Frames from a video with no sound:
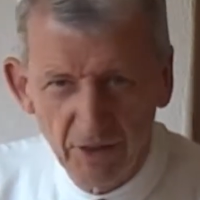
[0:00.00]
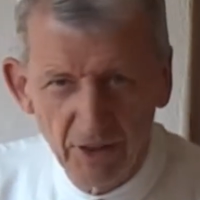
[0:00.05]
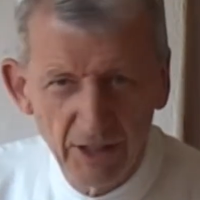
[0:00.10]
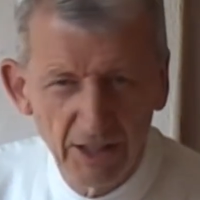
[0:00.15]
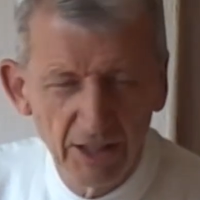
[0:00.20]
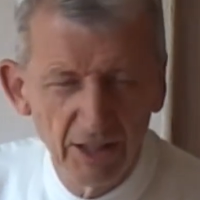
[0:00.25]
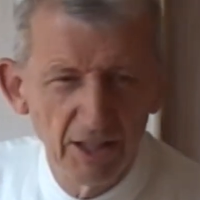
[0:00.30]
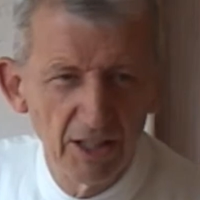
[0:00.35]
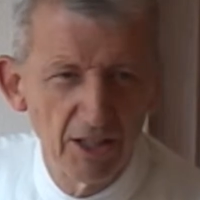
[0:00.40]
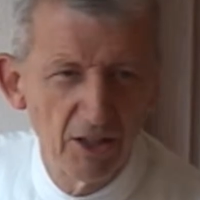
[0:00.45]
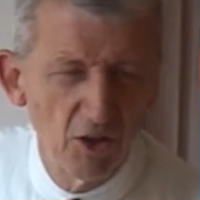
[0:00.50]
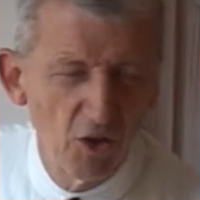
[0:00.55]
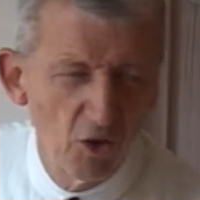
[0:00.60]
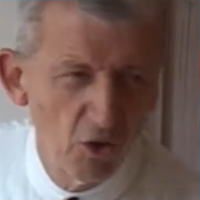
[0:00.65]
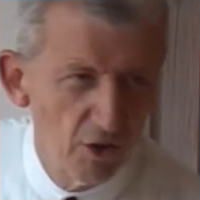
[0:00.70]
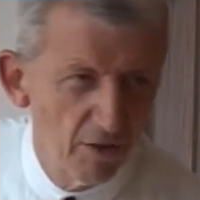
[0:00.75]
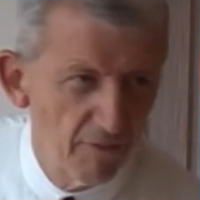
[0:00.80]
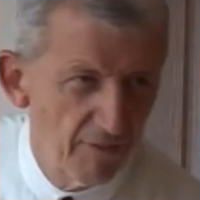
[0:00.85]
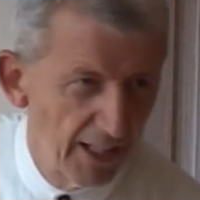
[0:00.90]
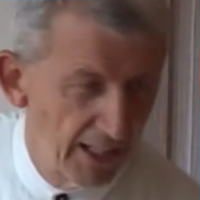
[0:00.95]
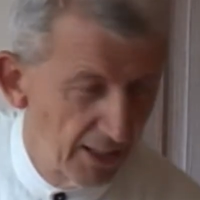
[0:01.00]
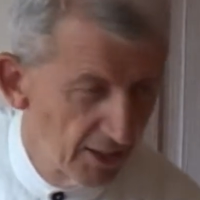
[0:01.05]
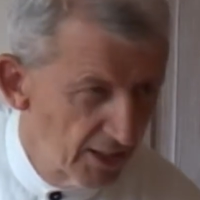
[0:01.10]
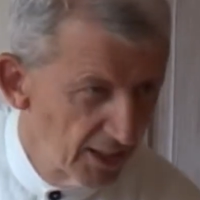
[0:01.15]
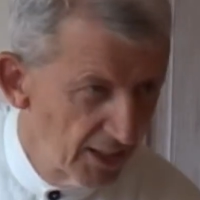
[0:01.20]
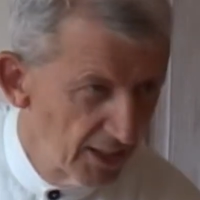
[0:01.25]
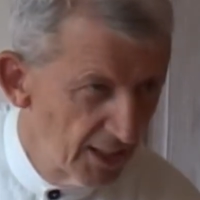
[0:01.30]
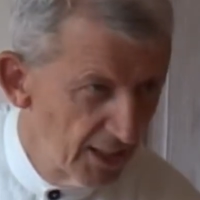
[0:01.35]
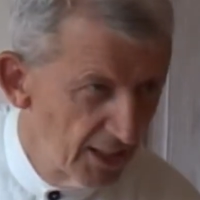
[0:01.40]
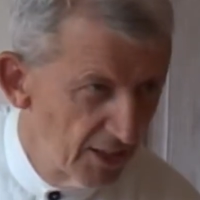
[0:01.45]
uh, all of that
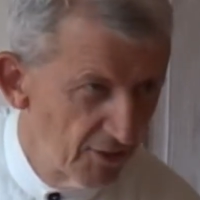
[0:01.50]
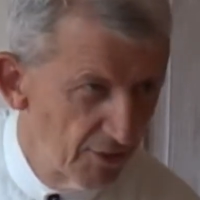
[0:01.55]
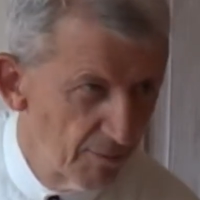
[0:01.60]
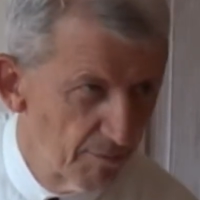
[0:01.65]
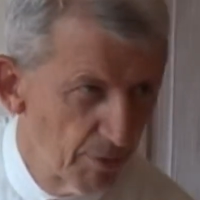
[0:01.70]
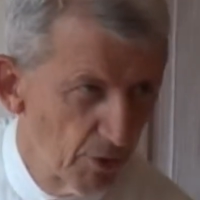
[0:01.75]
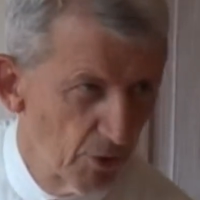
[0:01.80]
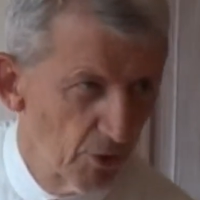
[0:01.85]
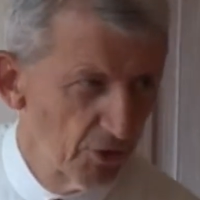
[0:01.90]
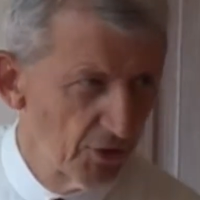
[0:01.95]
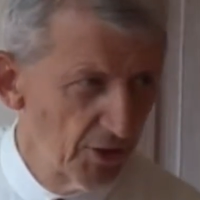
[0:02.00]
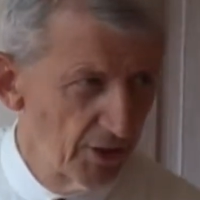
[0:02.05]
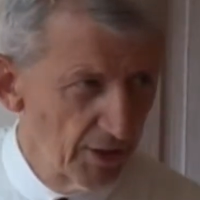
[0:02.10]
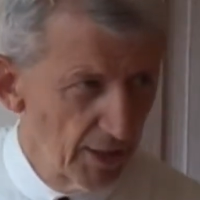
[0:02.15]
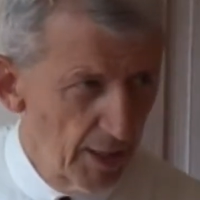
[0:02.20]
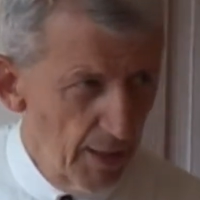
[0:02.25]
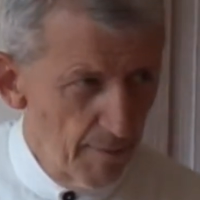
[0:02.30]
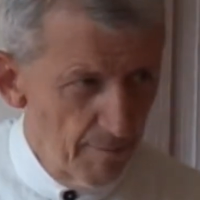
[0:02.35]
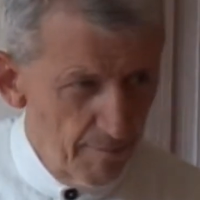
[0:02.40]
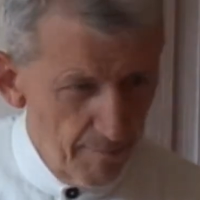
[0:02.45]
is important.